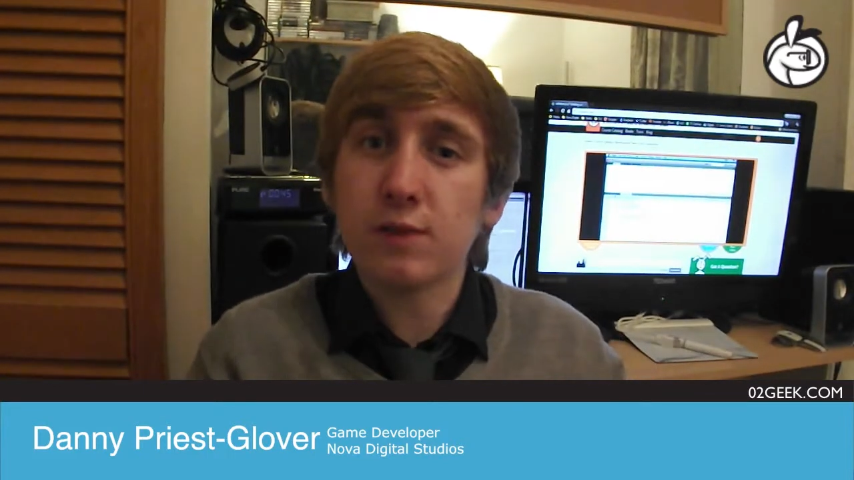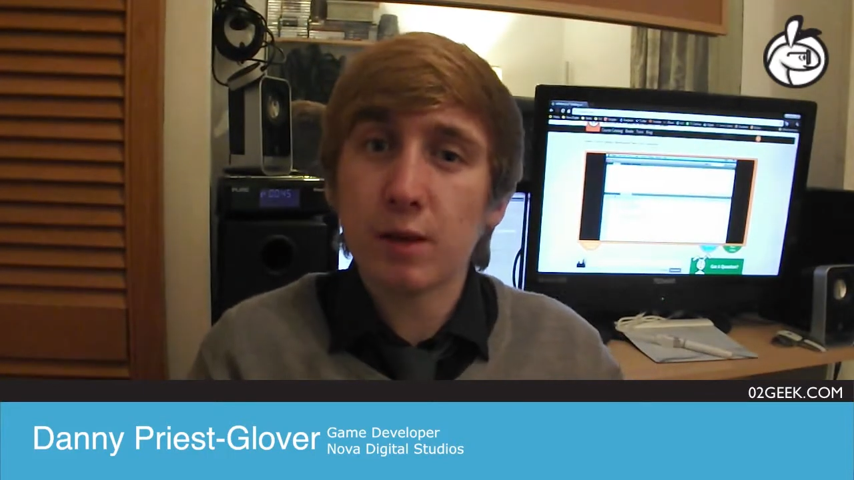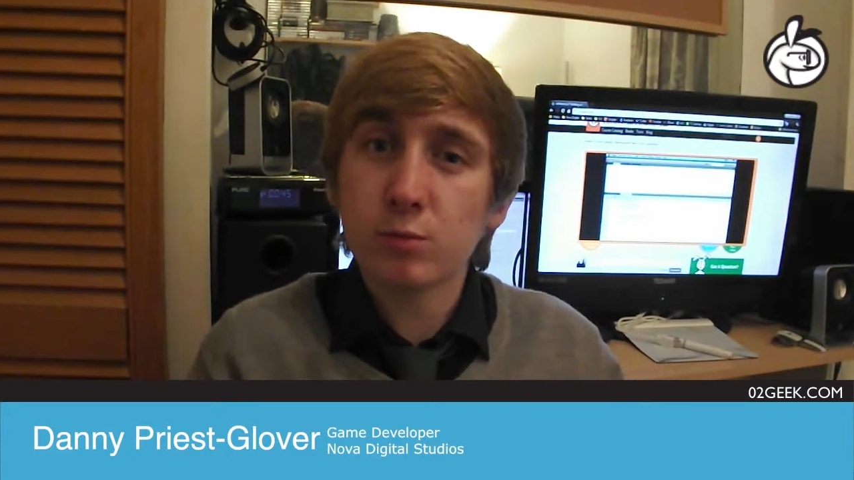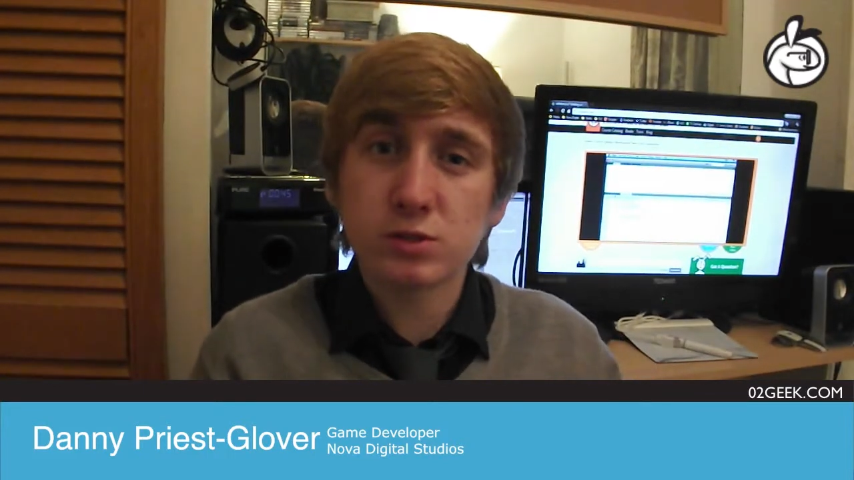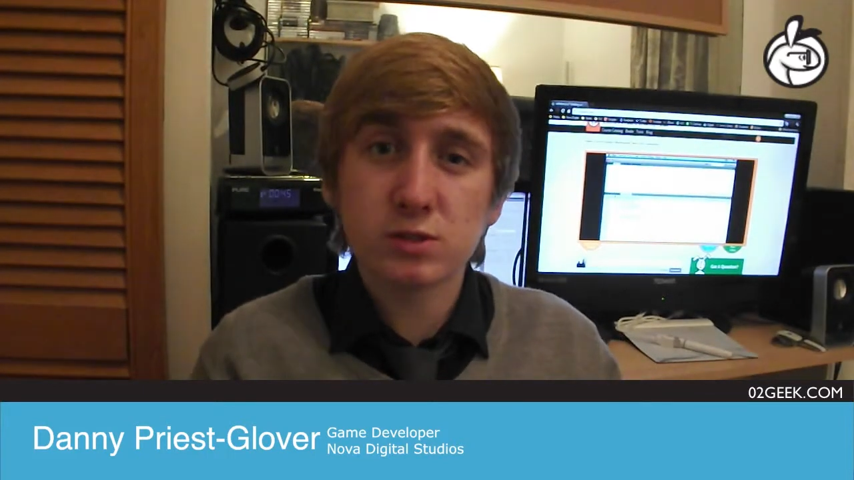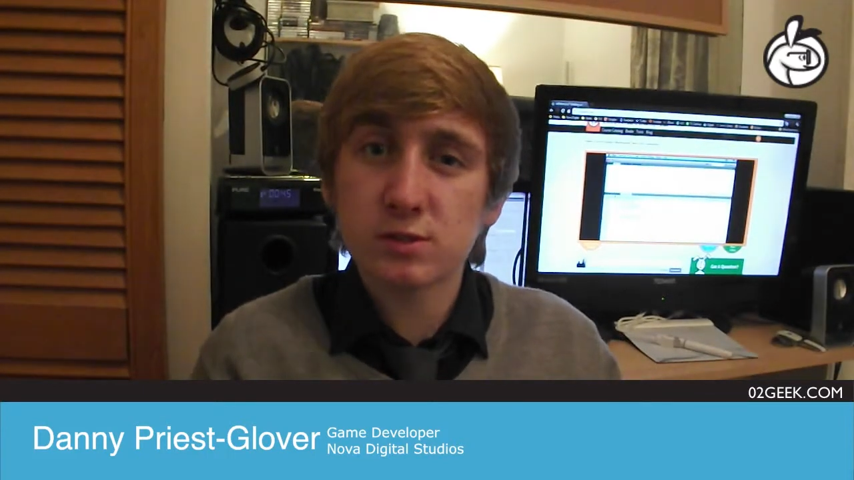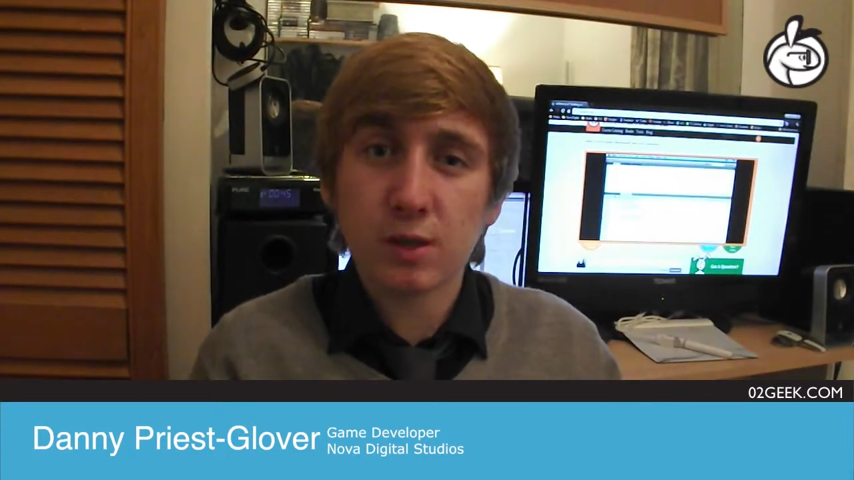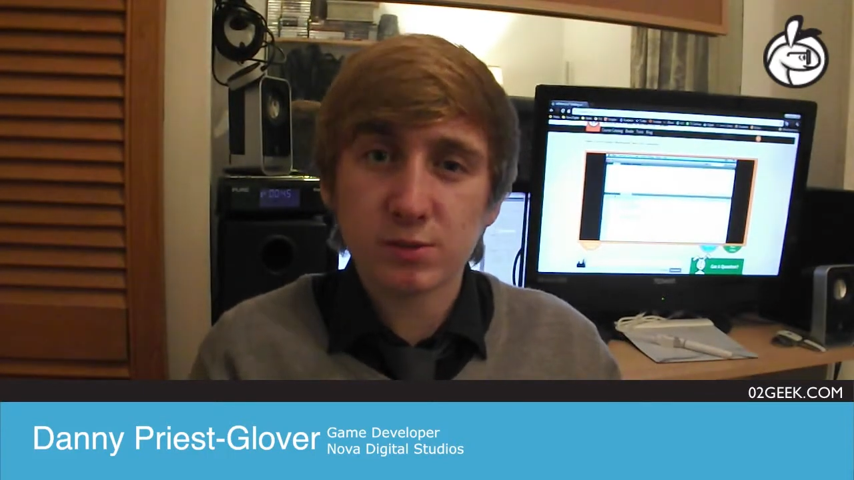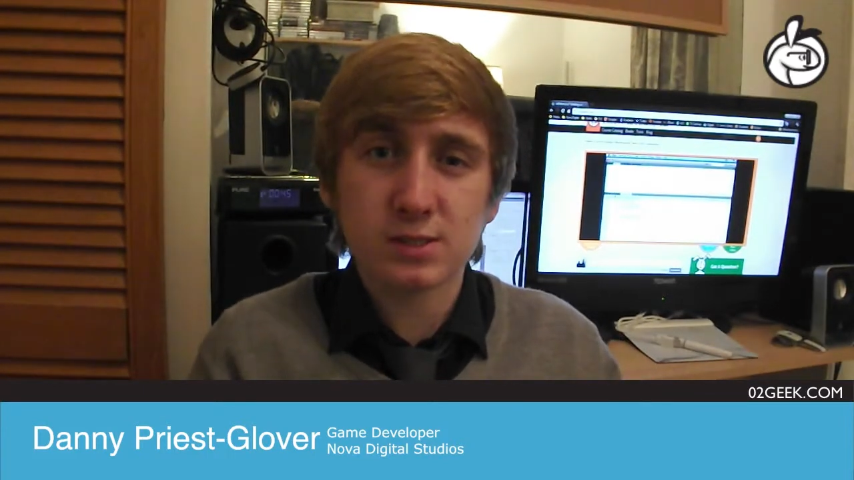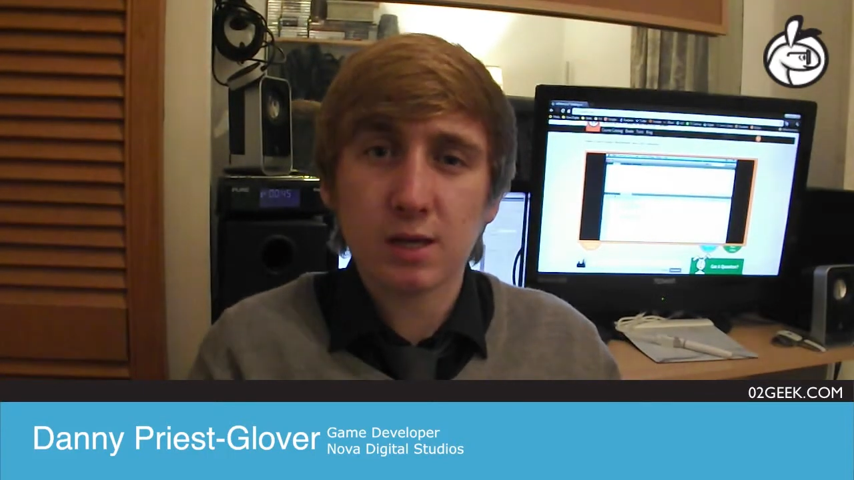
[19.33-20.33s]
And that was
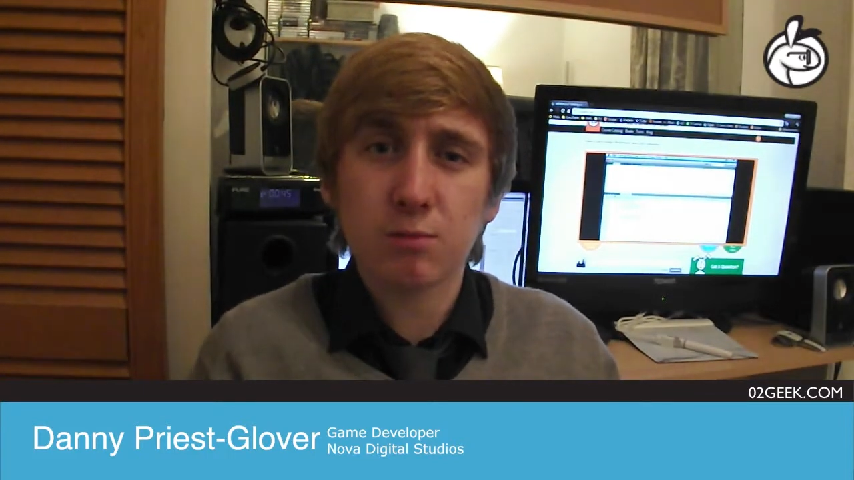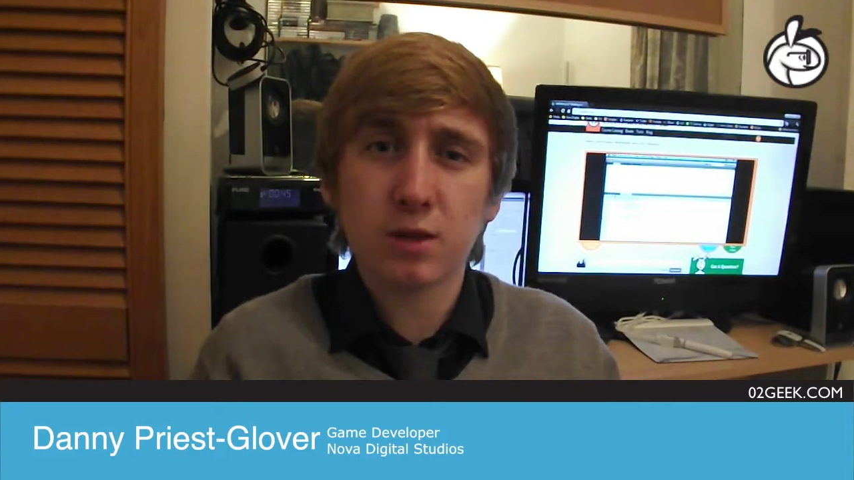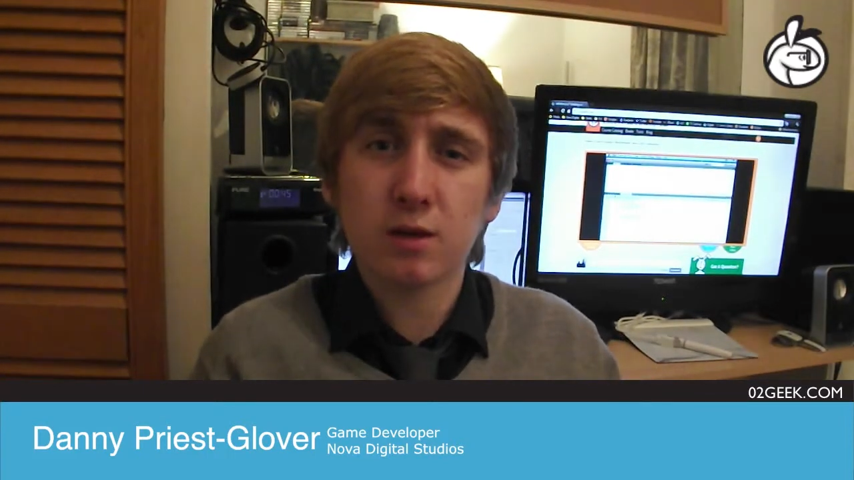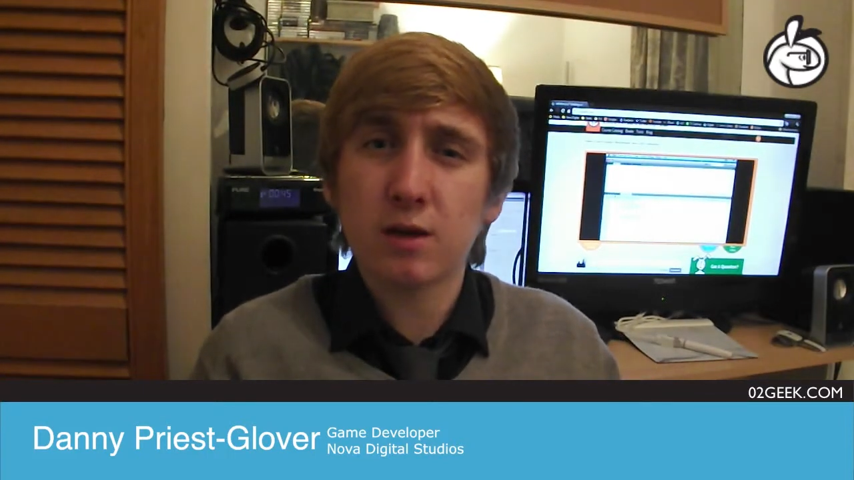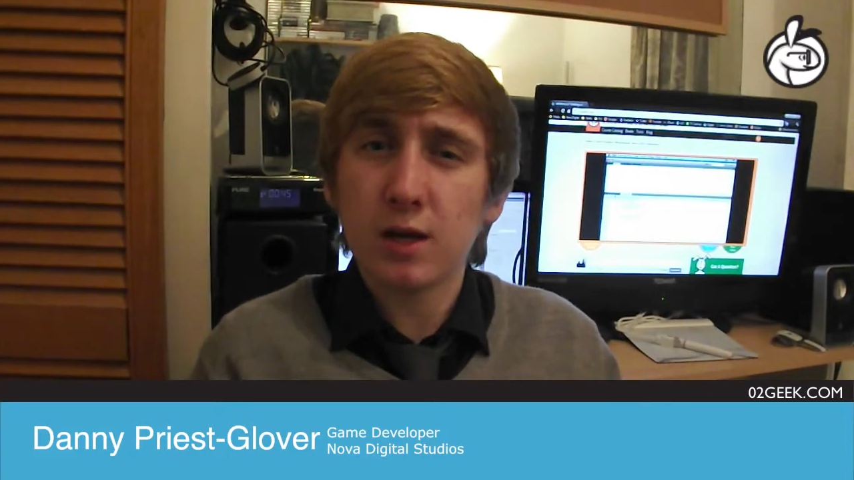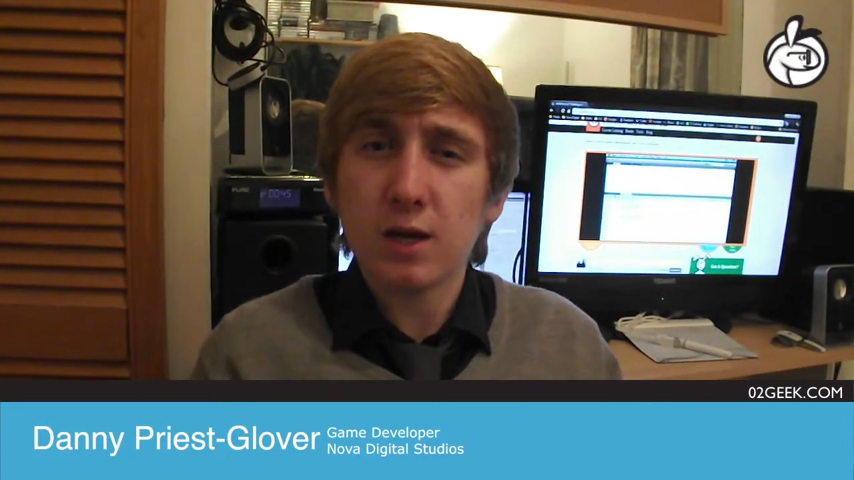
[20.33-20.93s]
the same thing